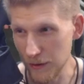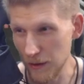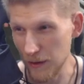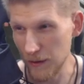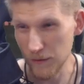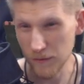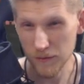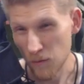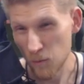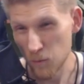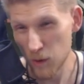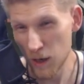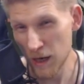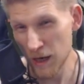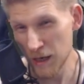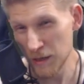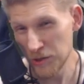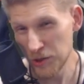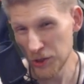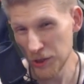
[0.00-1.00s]
know.
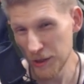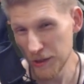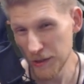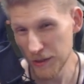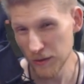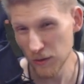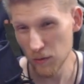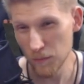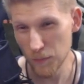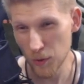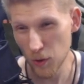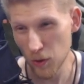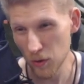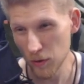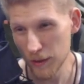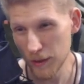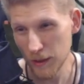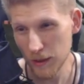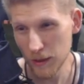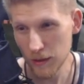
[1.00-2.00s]
Why is she so
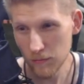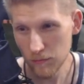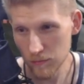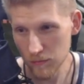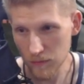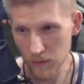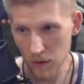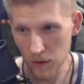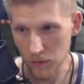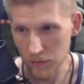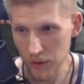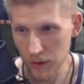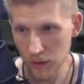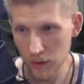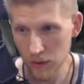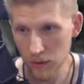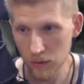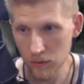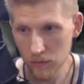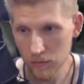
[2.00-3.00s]
bulky? Don't
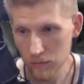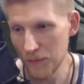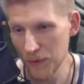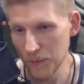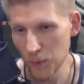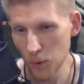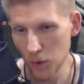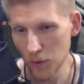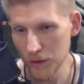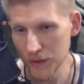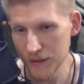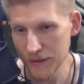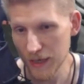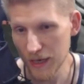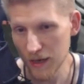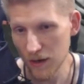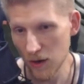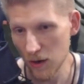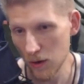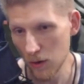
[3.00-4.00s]
know. People always
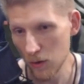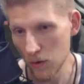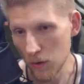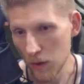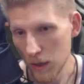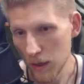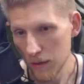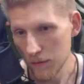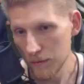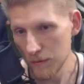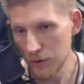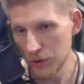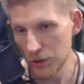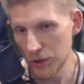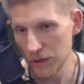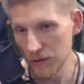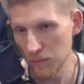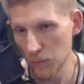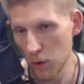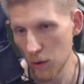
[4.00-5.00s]
say, oh,
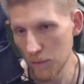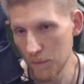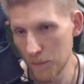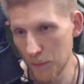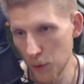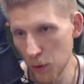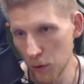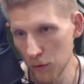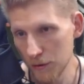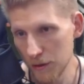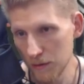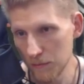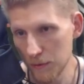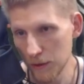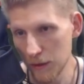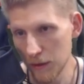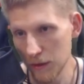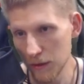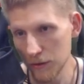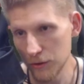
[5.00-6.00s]
she's more bulky
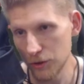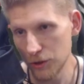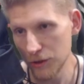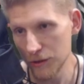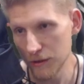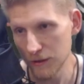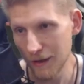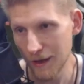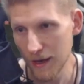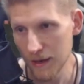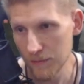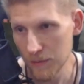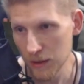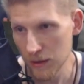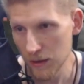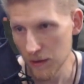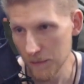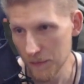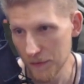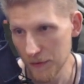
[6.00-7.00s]
because she's
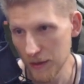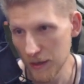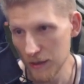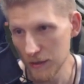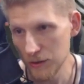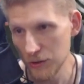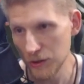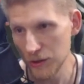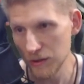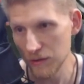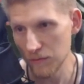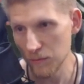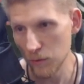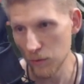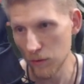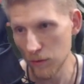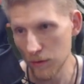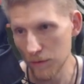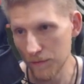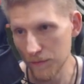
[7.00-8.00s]
climbing up things. She's
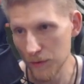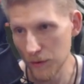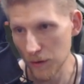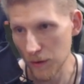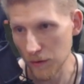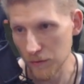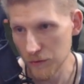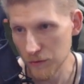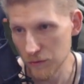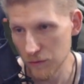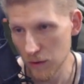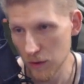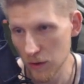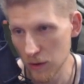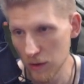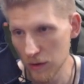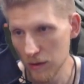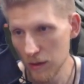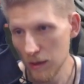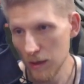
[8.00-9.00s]
more, you know,
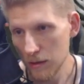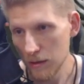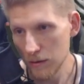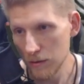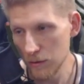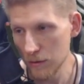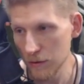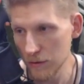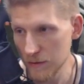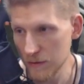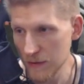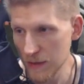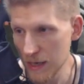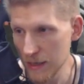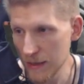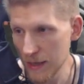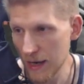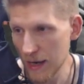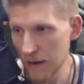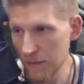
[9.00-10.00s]
strong. You could
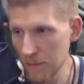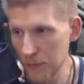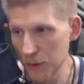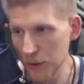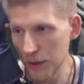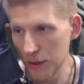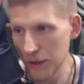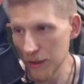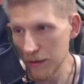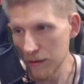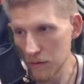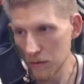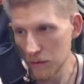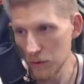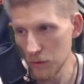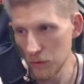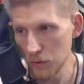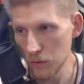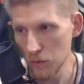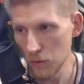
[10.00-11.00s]
say that, but
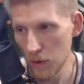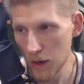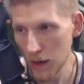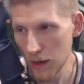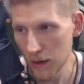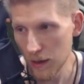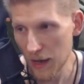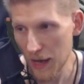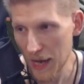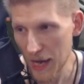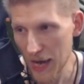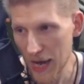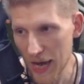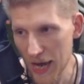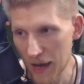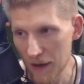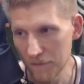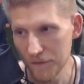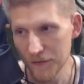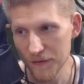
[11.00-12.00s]
you
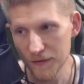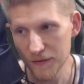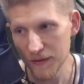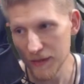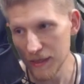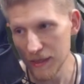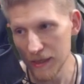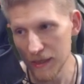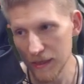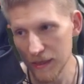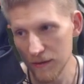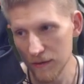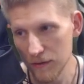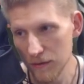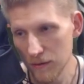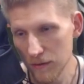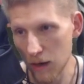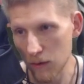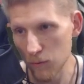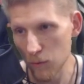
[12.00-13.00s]
have seen
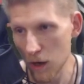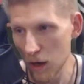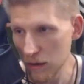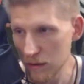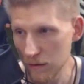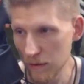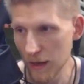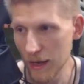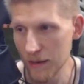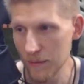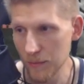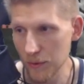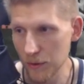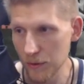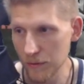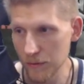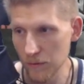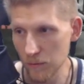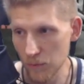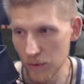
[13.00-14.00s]
rock
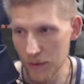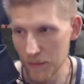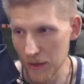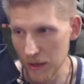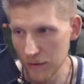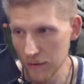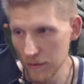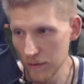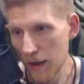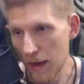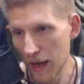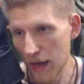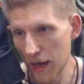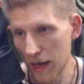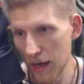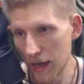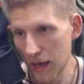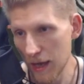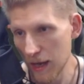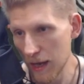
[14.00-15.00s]
climber women
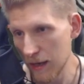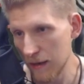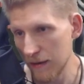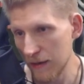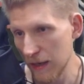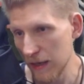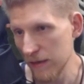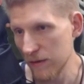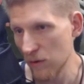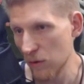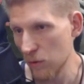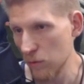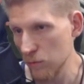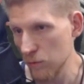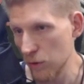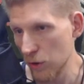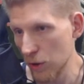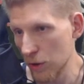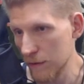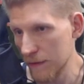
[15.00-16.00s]
and they don't
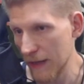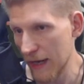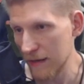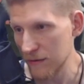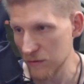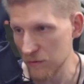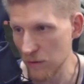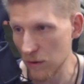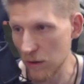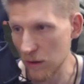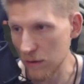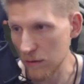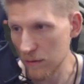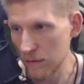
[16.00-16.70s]
look that strong.